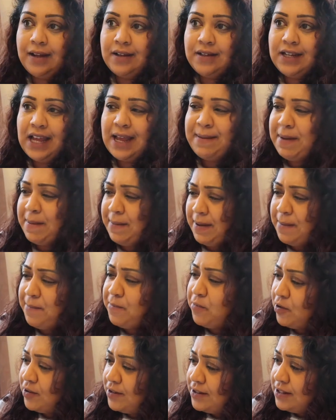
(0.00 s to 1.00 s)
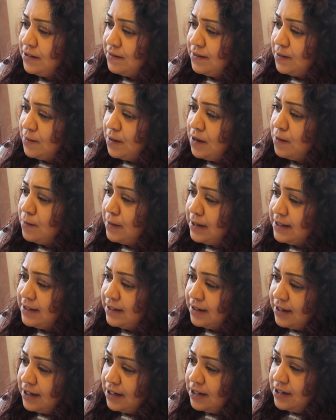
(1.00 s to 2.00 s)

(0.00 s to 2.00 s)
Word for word: And yeah, maybe a bronzer as well, we said.